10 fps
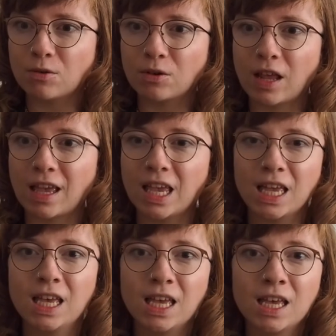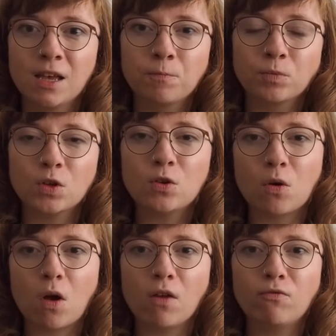Like, you know,
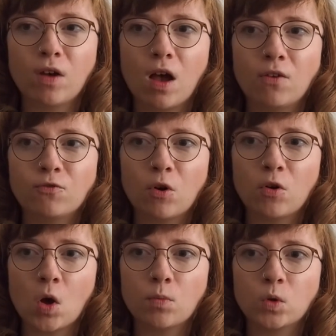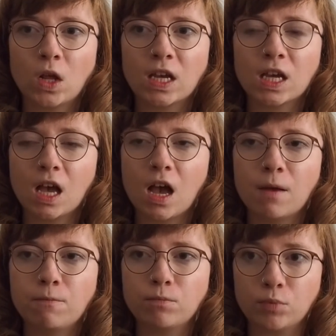I've grown up, like,
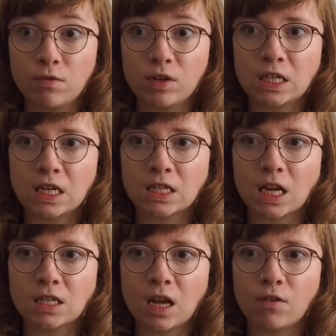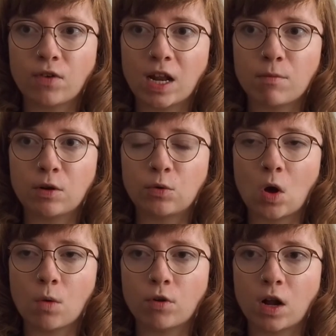I'm privileged in the sense that I've had a middle
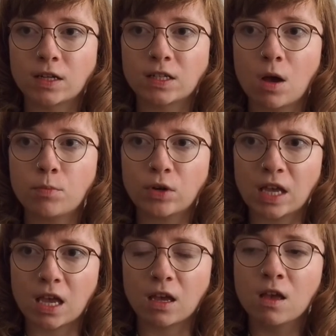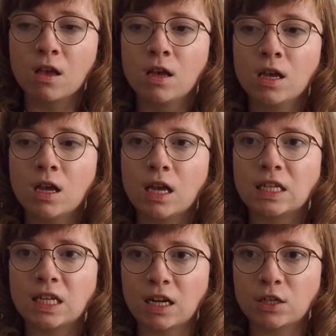upper class upbringing
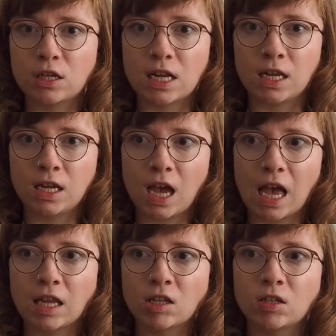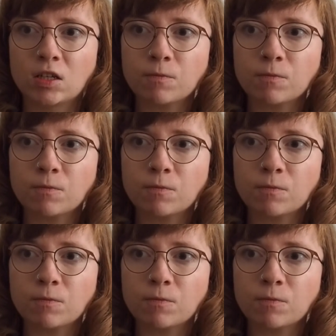internationally, and